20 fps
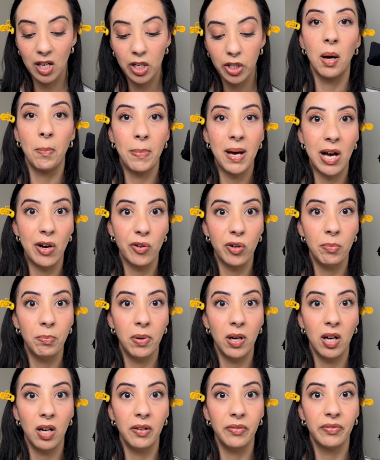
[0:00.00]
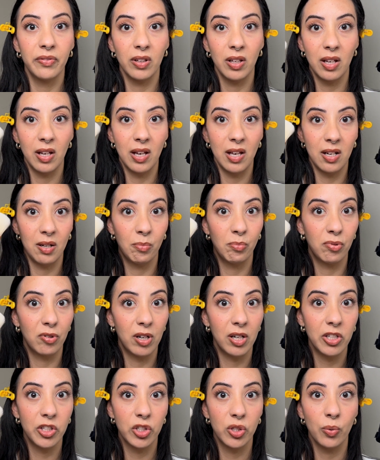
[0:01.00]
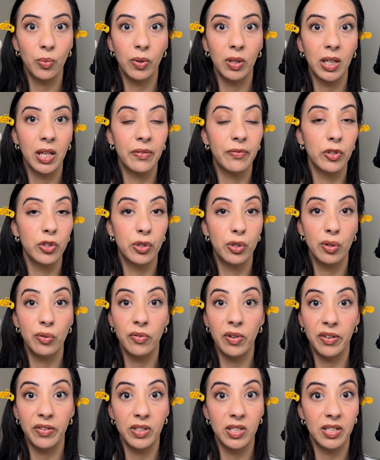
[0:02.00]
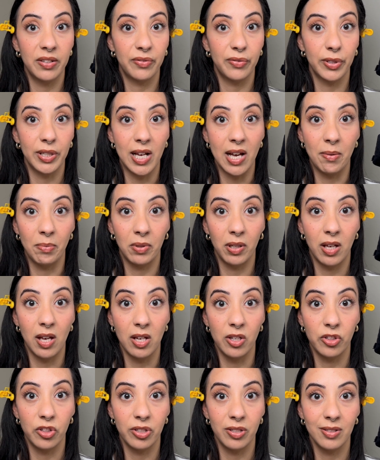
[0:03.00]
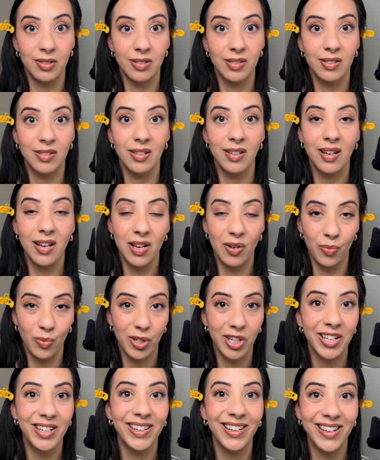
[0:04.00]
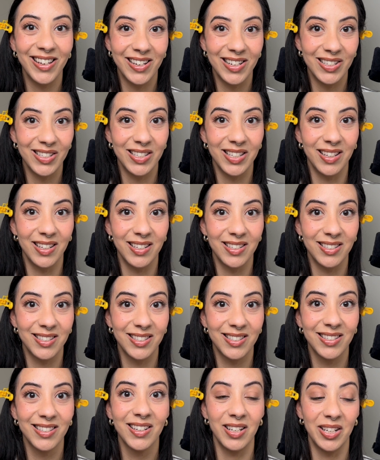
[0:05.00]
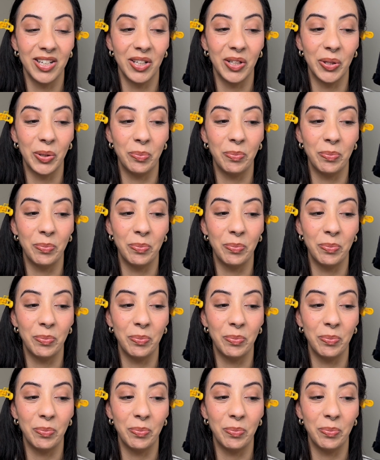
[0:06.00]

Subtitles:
A powder puff and a brush will give you two very different applications. And we're gonna get into this in a little